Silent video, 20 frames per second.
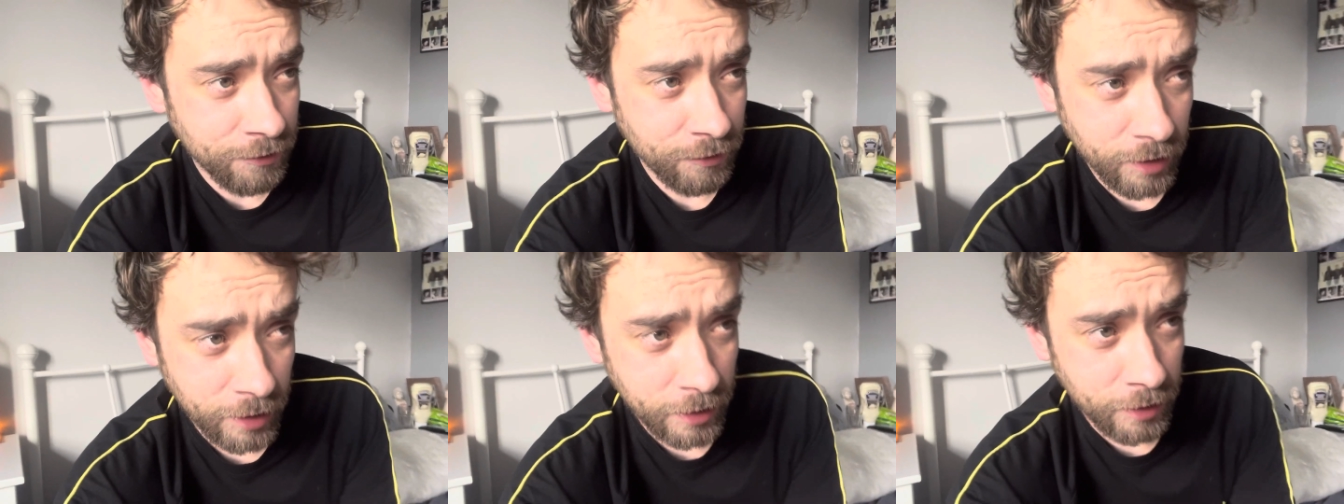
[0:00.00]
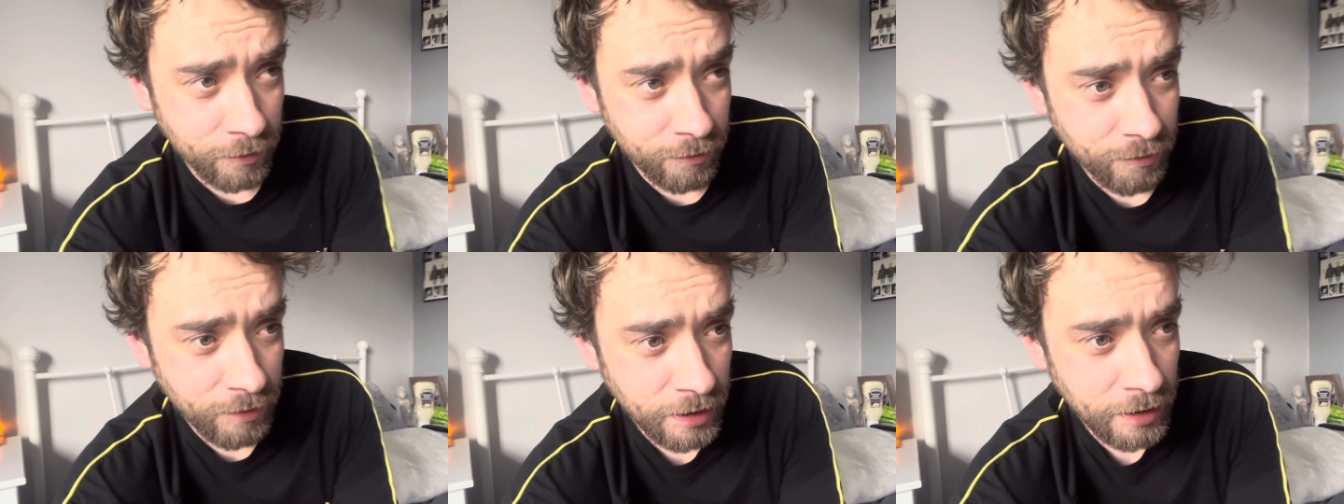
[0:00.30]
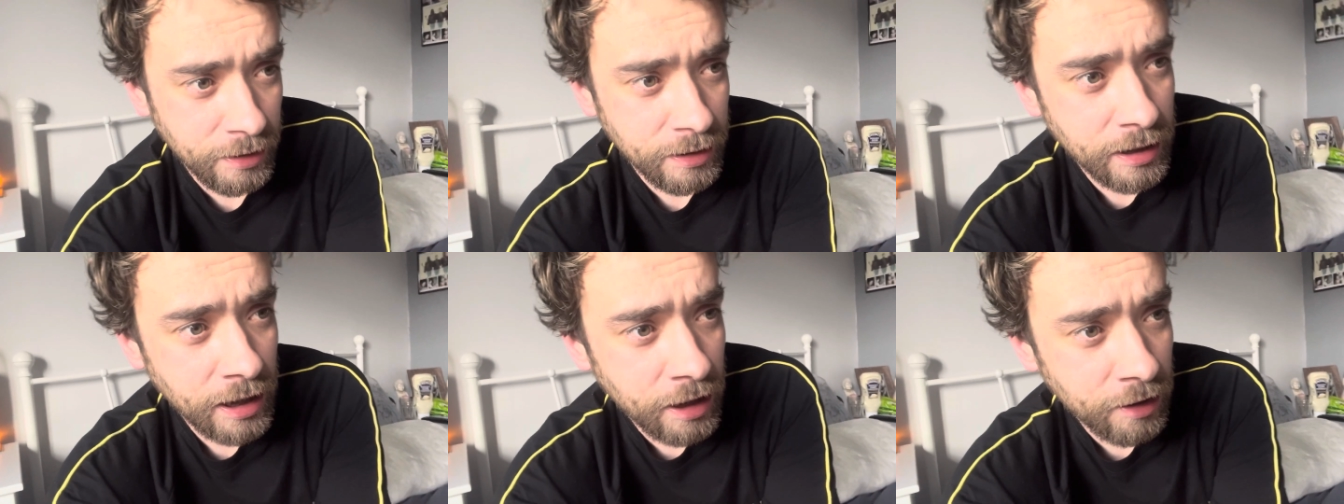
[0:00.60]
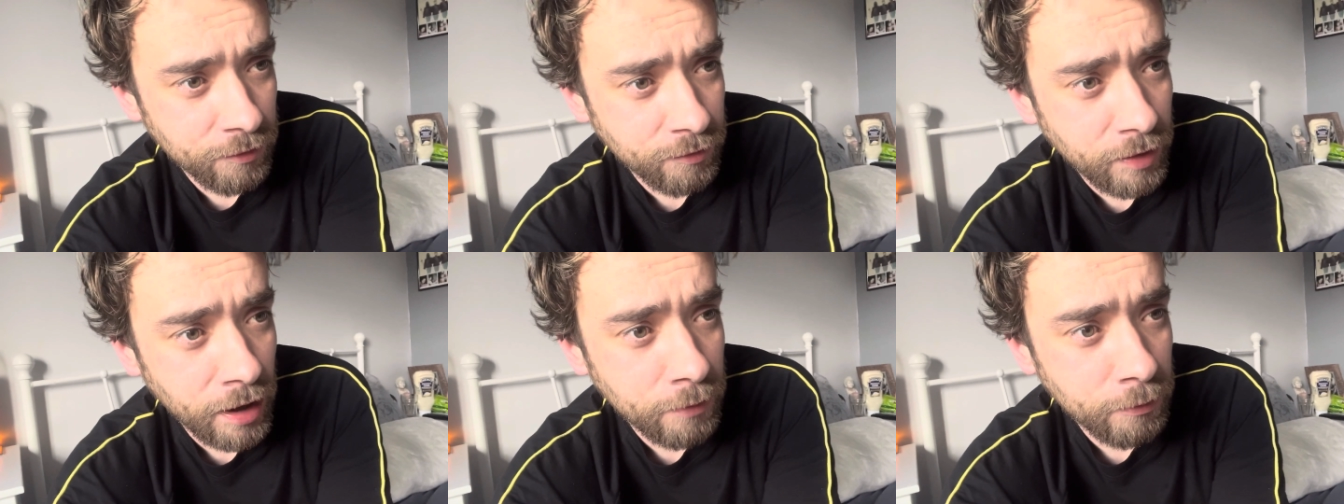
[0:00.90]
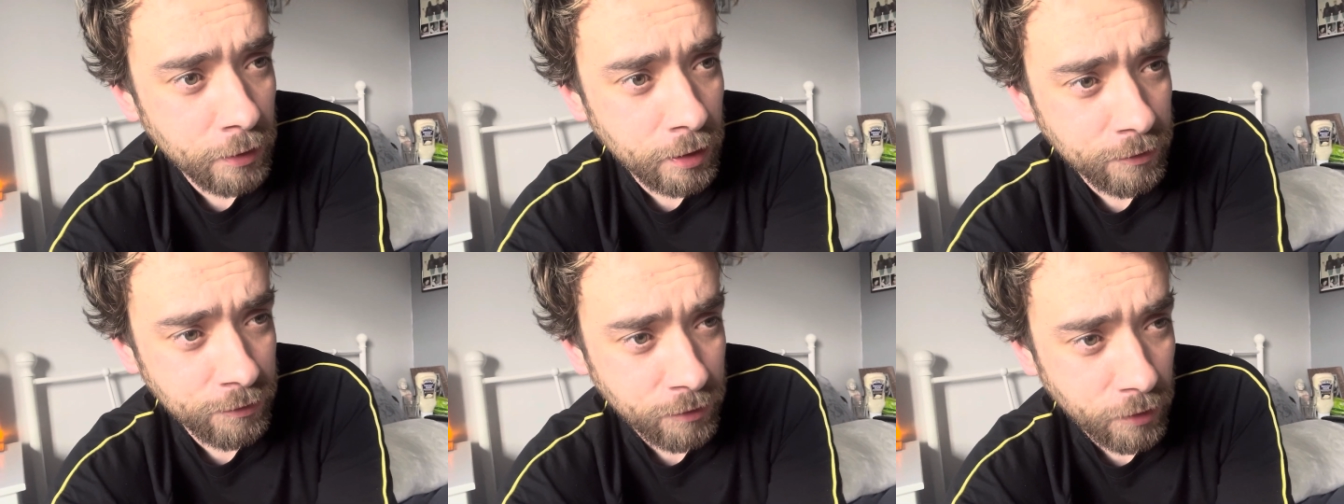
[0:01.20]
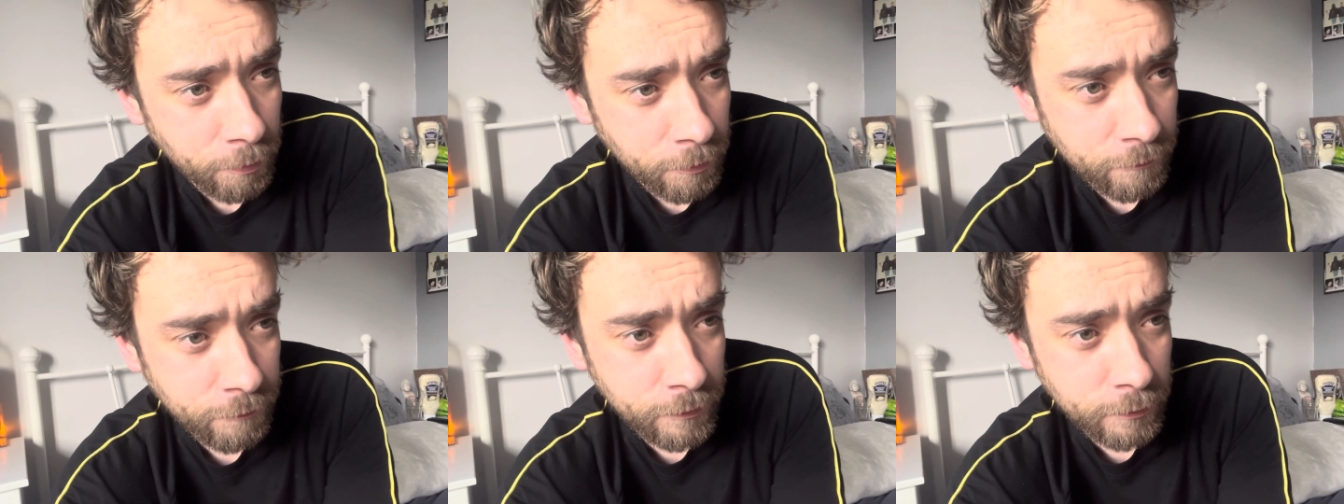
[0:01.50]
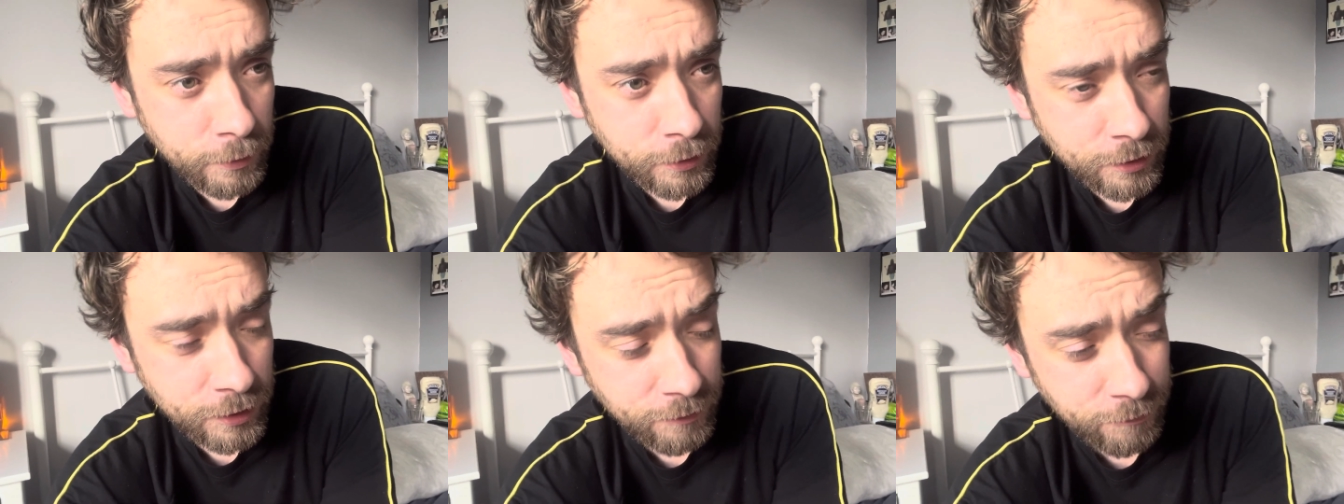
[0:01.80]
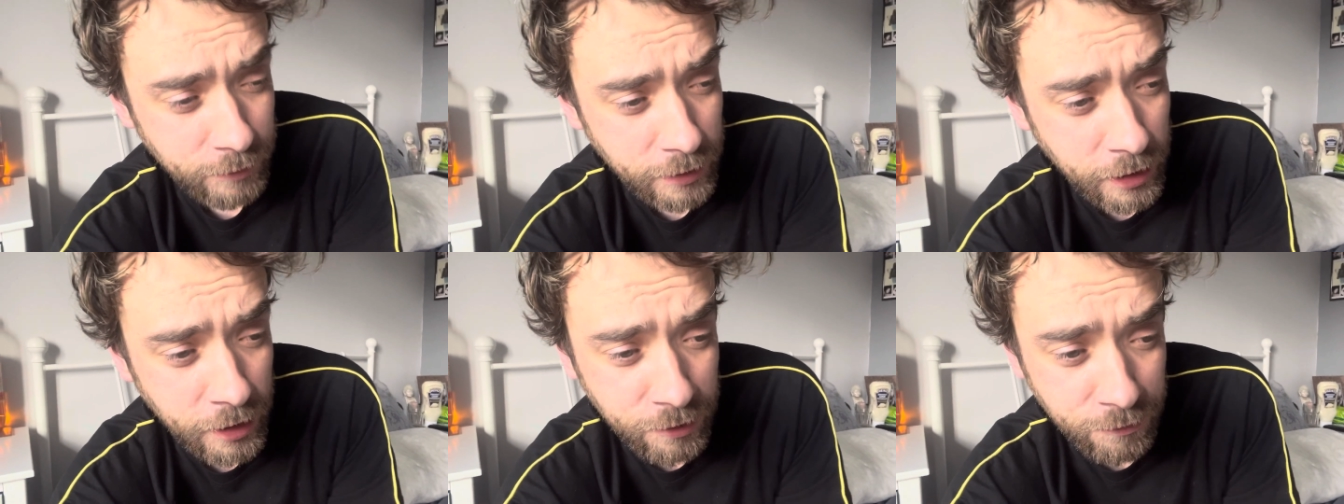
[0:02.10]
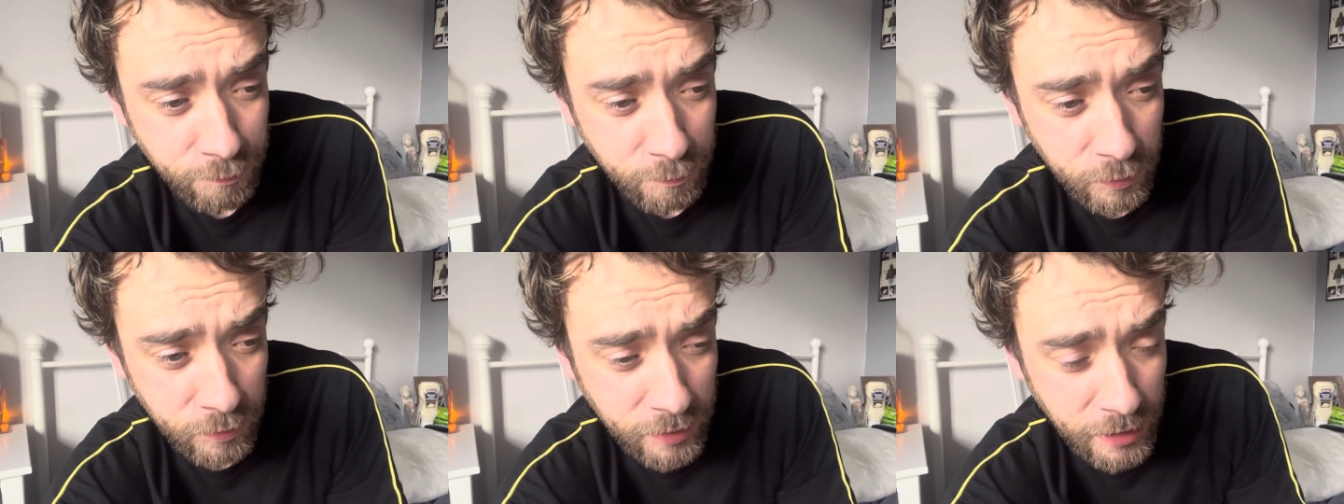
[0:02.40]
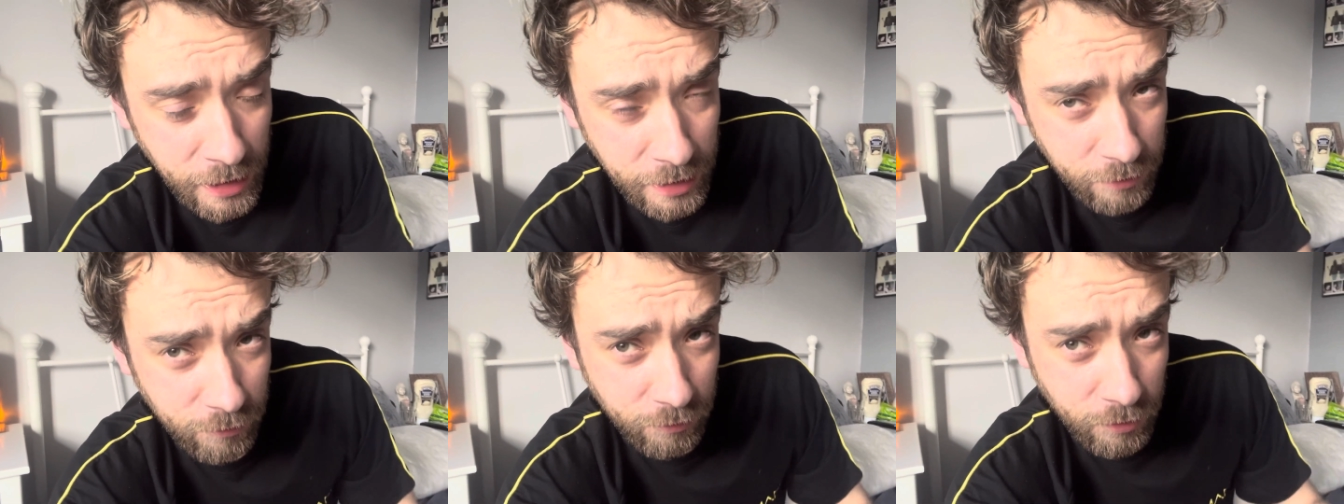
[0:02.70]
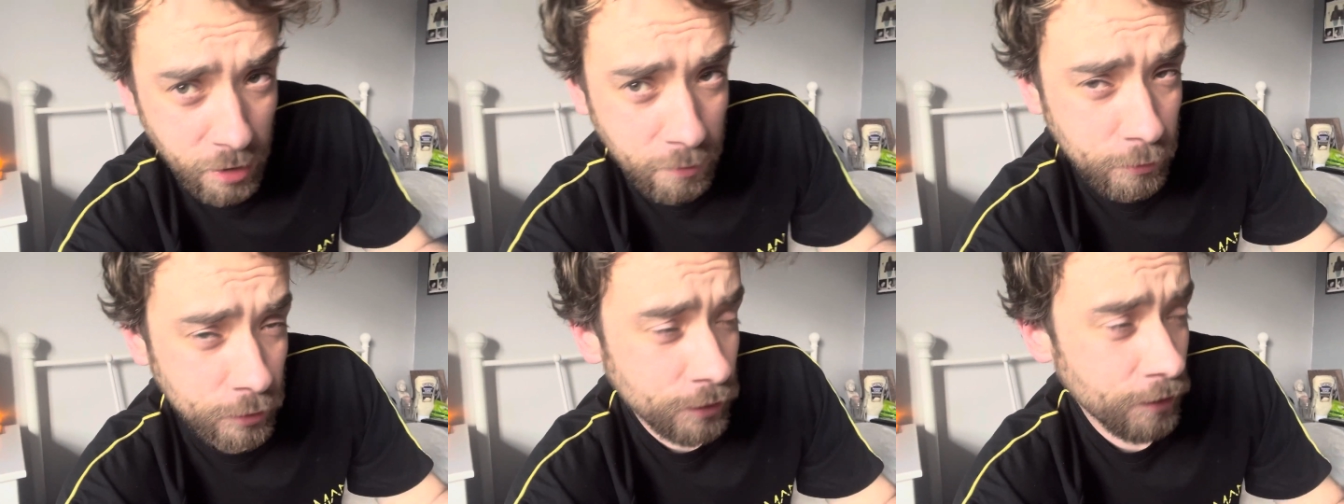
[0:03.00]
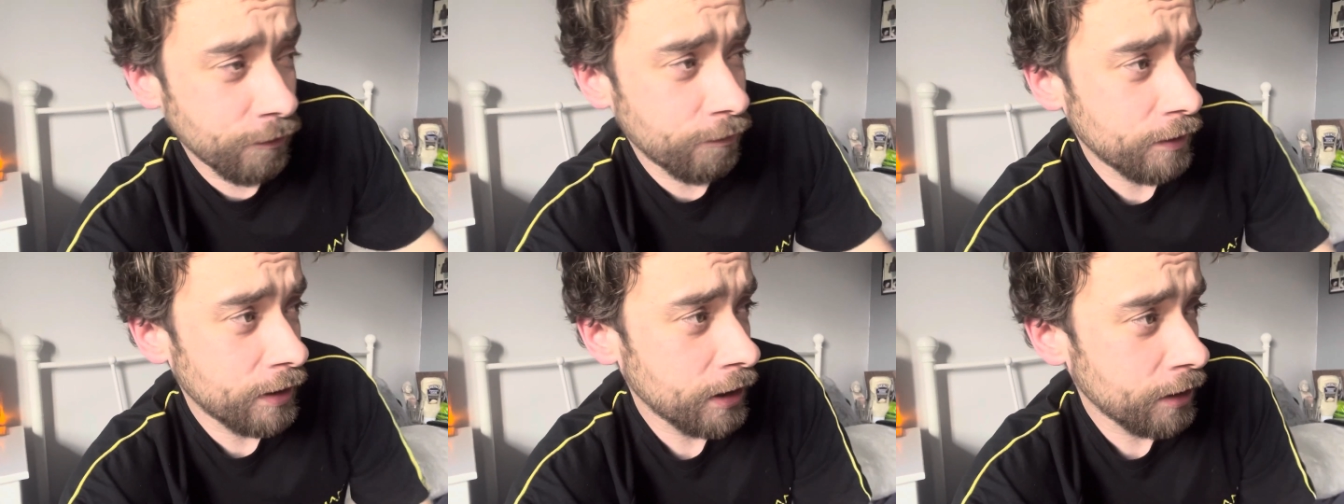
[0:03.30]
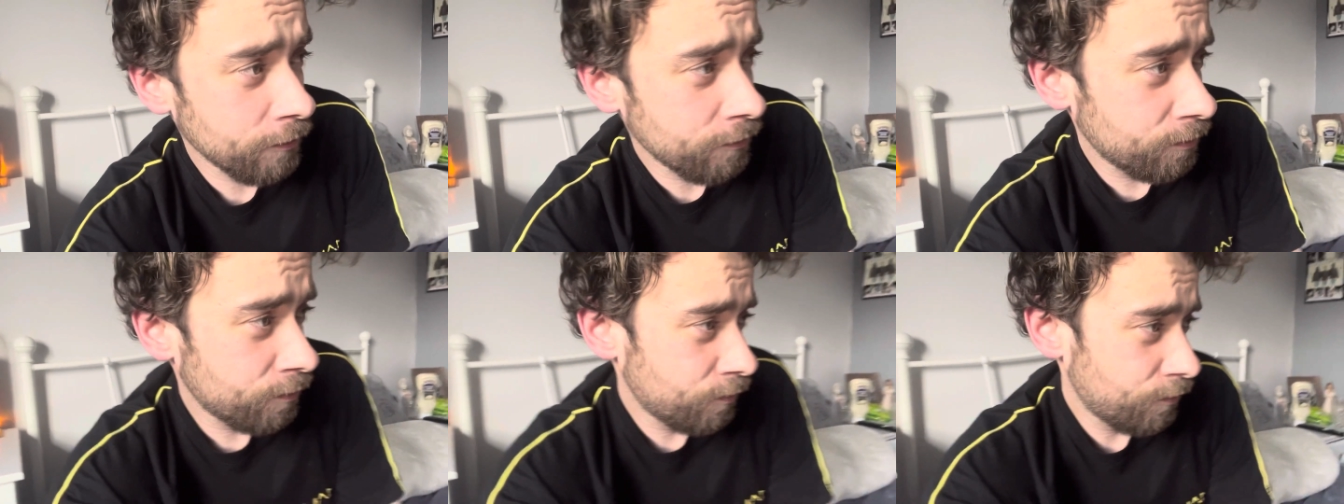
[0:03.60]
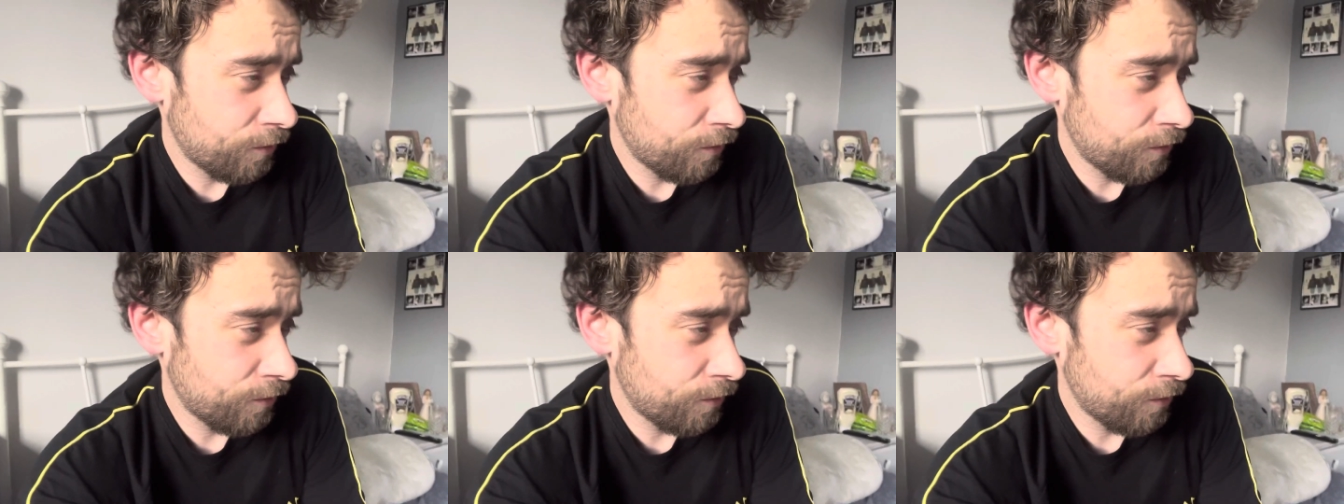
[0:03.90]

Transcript: so you're going to see outside where I stop if you watch his videos. But yeah, just go and watch his videos.